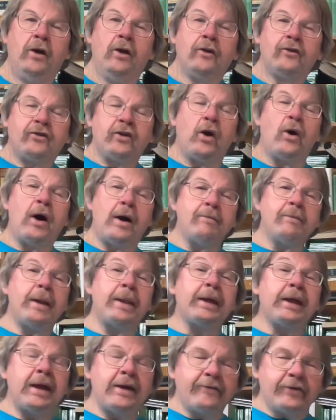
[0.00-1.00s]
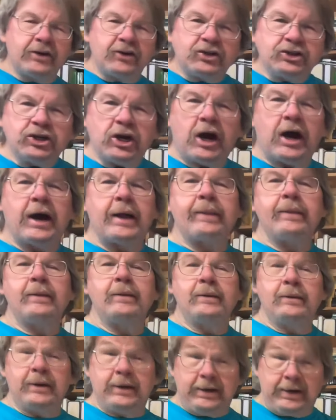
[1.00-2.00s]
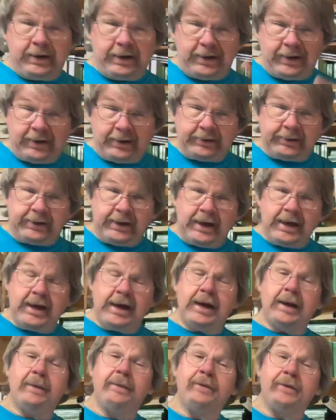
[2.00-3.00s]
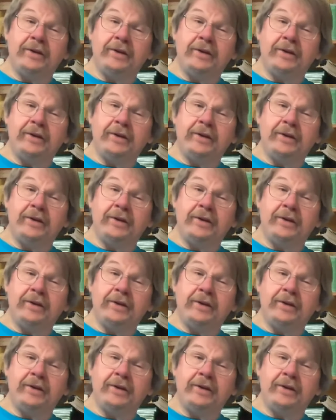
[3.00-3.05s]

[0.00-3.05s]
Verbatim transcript: So I'm gonna give it a shot again